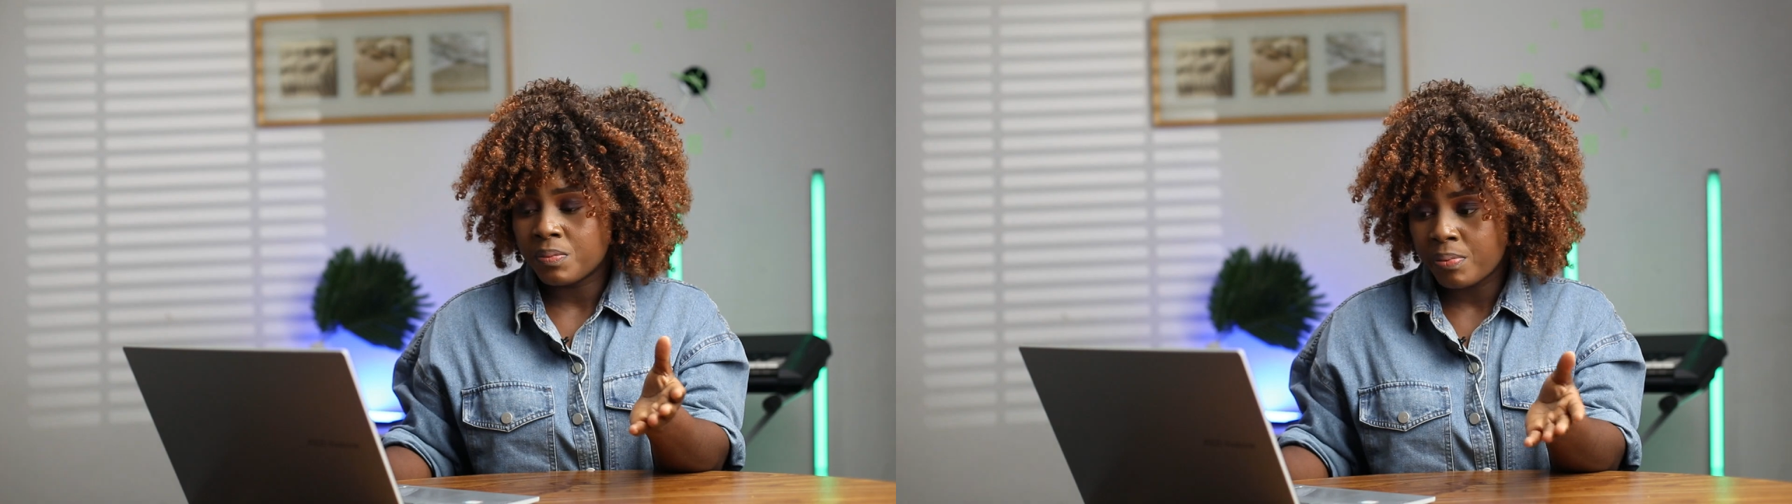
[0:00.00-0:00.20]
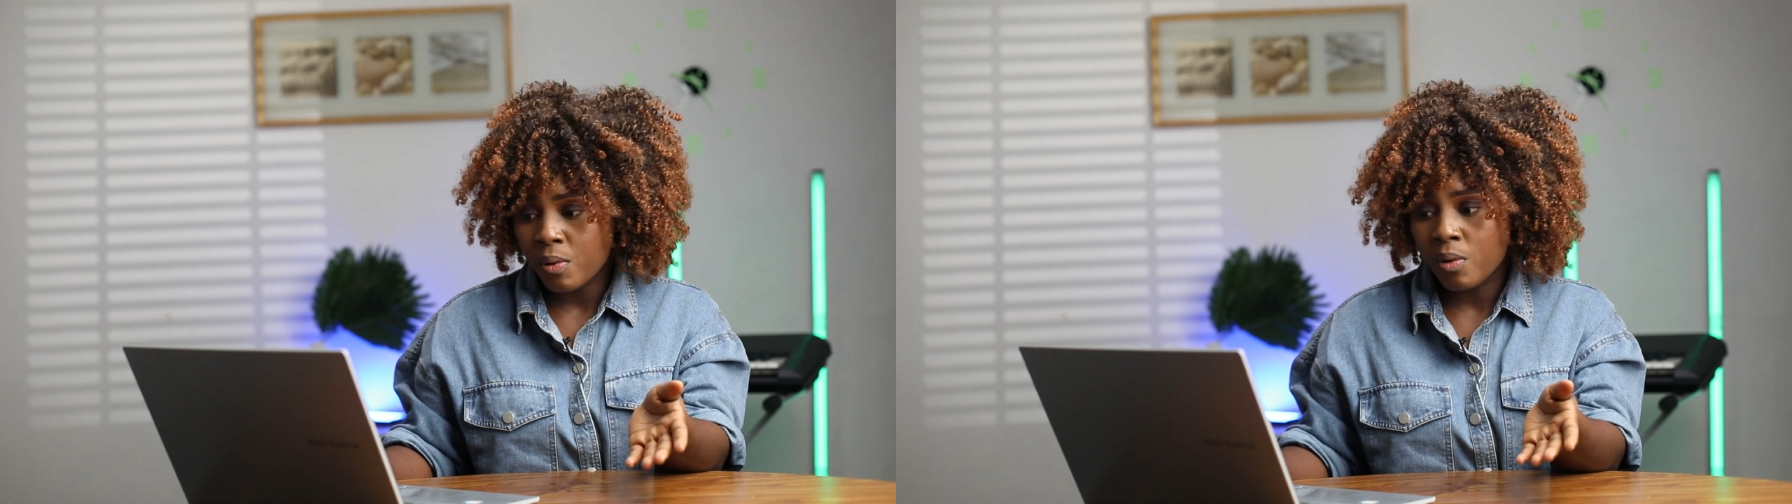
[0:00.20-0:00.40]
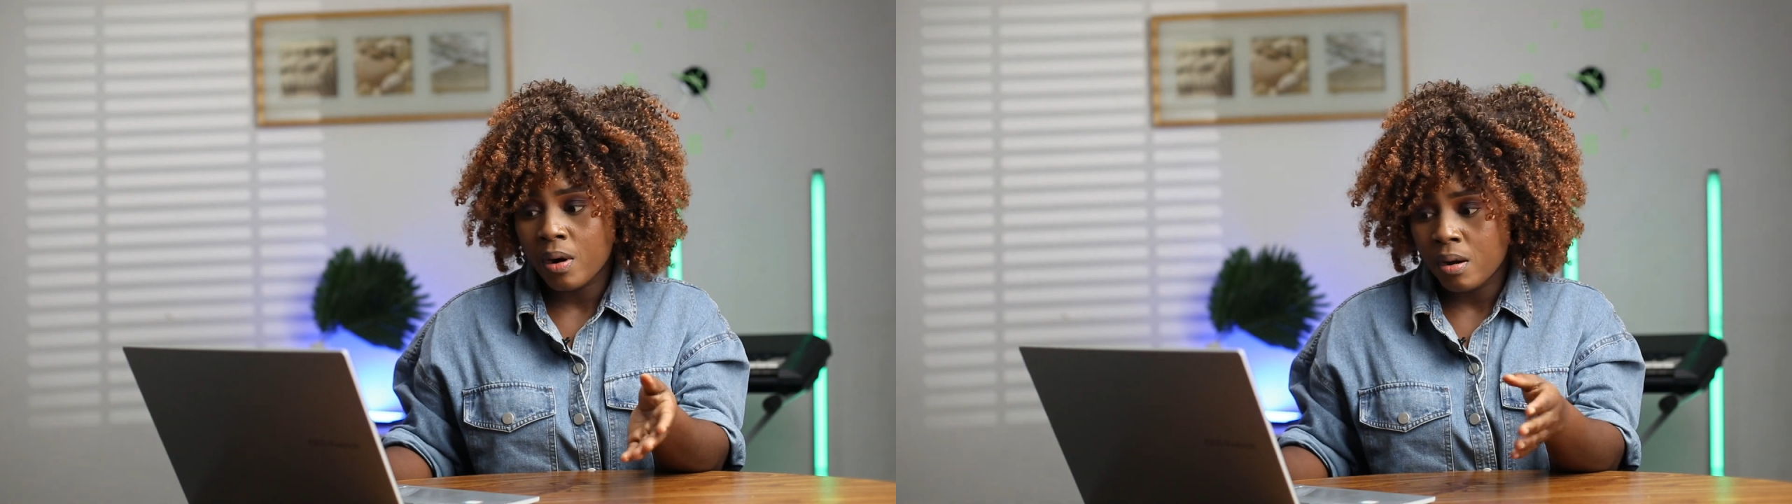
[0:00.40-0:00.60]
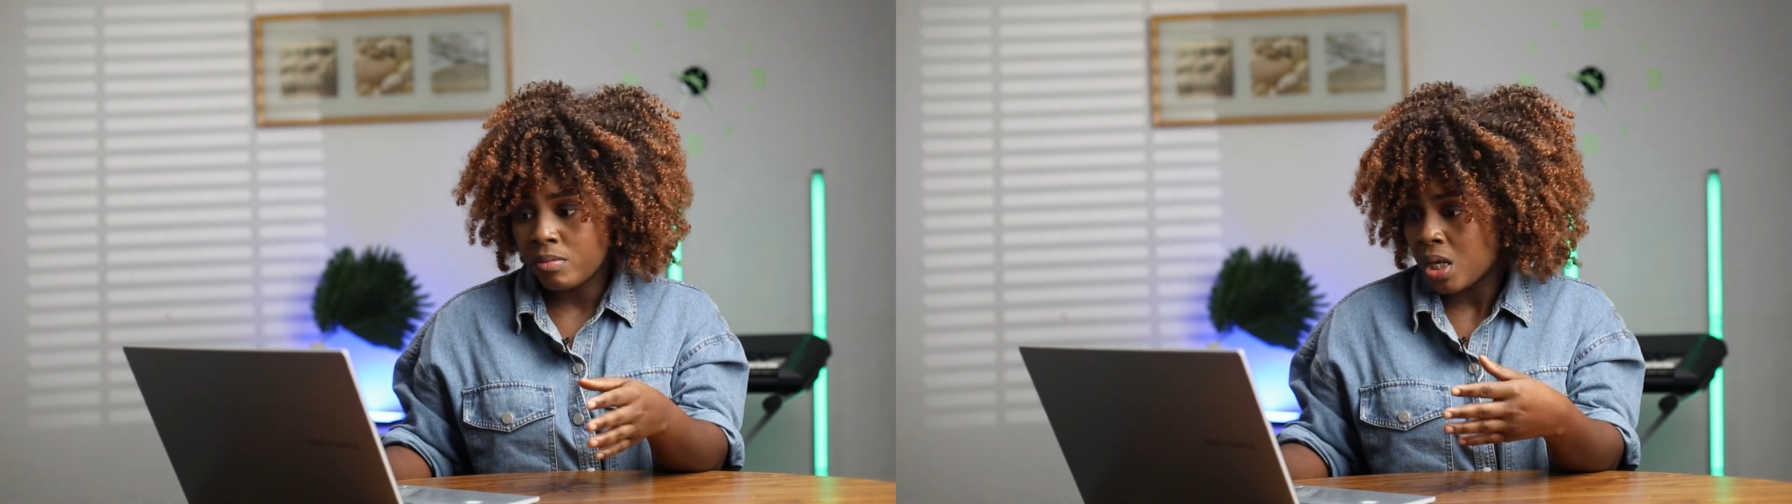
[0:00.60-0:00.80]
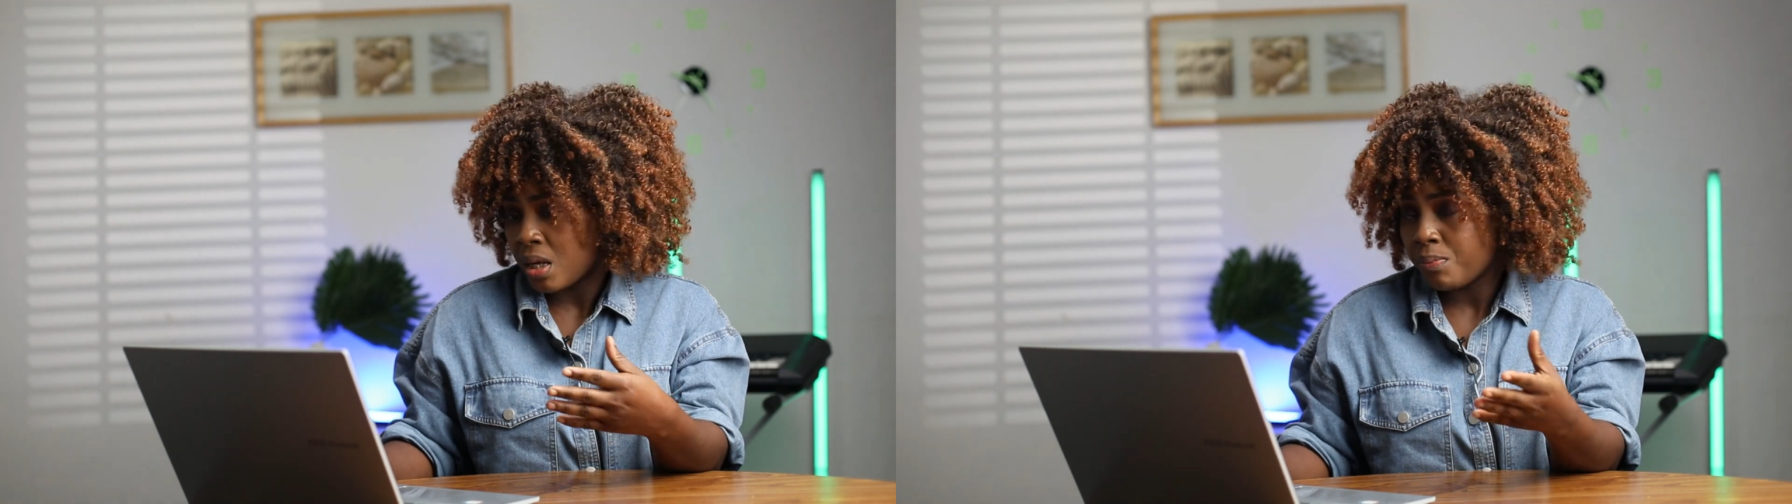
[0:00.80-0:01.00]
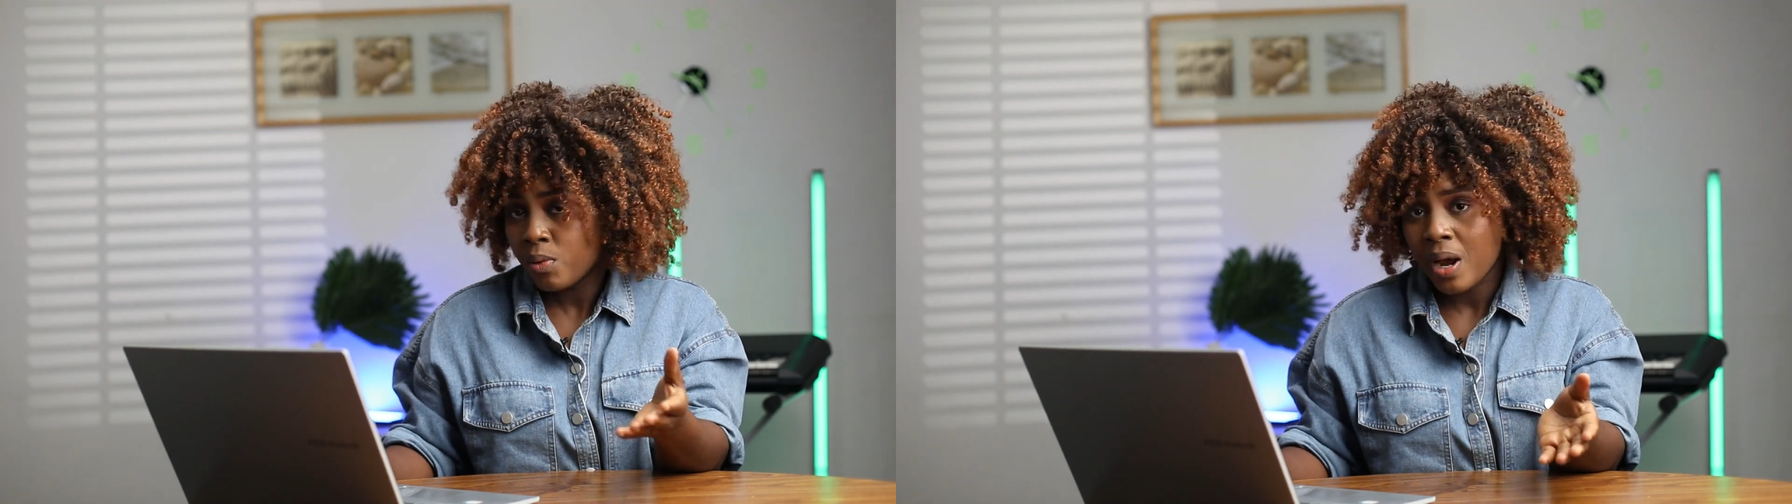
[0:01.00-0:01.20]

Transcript: program. You can put